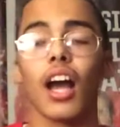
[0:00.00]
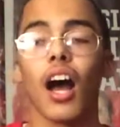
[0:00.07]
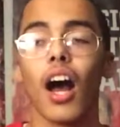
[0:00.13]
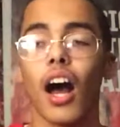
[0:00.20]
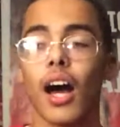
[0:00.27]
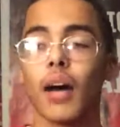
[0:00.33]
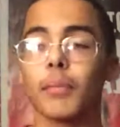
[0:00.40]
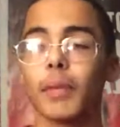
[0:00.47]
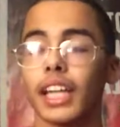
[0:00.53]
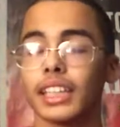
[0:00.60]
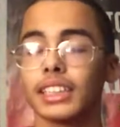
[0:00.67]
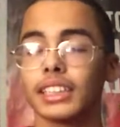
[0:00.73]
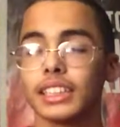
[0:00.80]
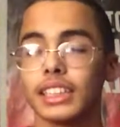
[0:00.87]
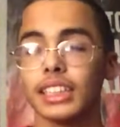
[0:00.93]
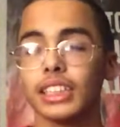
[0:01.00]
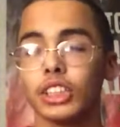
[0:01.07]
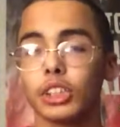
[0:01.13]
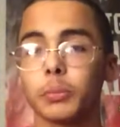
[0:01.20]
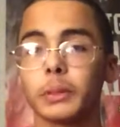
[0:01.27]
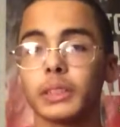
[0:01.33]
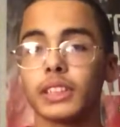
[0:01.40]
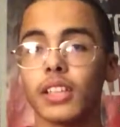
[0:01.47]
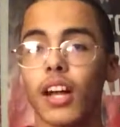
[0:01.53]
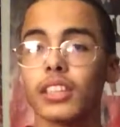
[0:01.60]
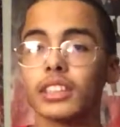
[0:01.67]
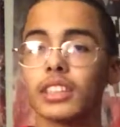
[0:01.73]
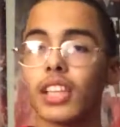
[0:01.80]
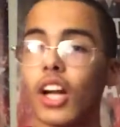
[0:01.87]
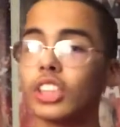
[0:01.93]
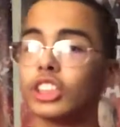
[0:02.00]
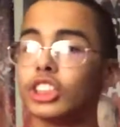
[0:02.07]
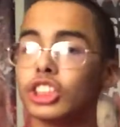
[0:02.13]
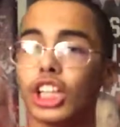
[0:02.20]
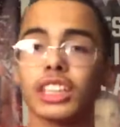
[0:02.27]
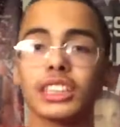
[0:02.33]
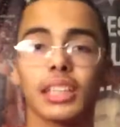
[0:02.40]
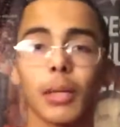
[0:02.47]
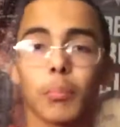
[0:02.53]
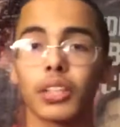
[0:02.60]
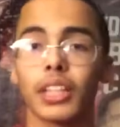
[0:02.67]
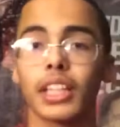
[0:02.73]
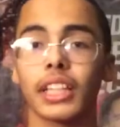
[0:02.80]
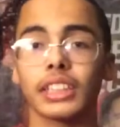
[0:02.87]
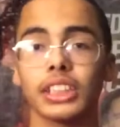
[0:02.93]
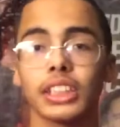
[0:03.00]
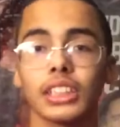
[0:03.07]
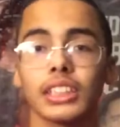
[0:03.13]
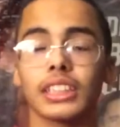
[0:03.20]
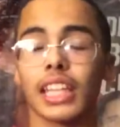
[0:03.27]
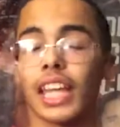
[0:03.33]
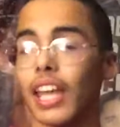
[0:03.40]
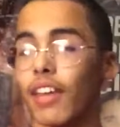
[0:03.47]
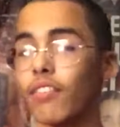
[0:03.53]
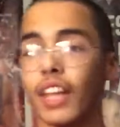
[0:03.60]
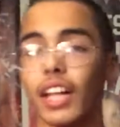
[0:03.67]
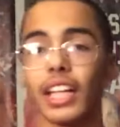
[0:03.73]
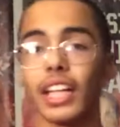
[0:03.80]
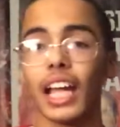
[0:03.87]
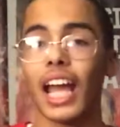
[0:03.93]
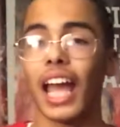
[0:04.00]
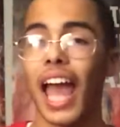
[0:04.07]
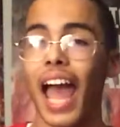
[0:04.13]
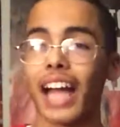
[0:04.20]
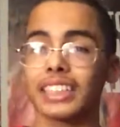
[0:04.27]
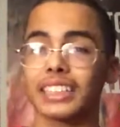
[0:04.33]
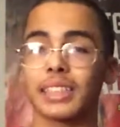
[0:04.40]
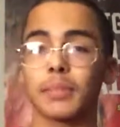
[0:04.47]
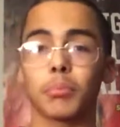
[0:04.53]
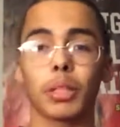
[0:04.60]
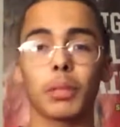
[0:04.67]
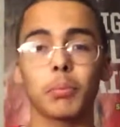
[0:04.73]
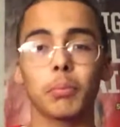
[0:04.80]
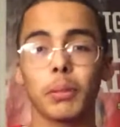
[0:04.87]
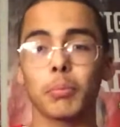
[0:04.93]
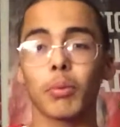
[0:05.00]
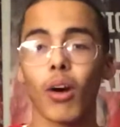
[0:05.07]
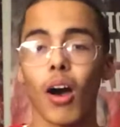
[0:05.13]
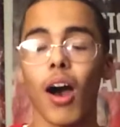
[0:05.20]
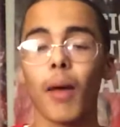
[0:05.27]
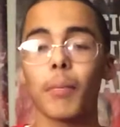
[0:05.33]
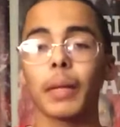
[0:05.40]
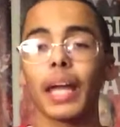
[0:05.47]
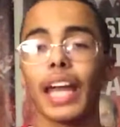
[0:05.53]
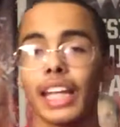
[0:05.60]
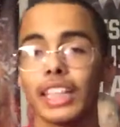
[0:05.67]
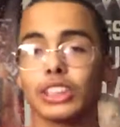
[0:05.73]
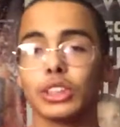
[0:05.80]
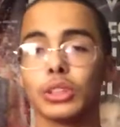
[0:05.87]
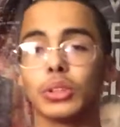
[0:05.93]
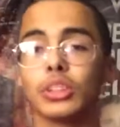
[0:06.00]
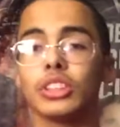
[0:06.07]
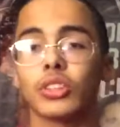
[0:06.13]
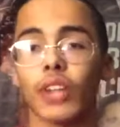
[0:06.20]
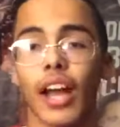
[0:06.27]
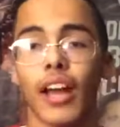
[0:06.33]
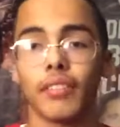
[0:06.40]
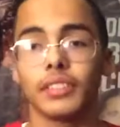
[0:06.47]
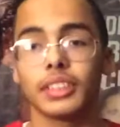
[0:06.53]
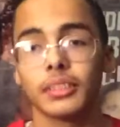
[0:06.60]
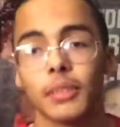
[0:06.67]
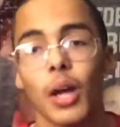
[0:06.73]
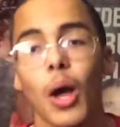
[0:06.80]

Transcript: superstars are just predictions if they actually bring people up into the draft.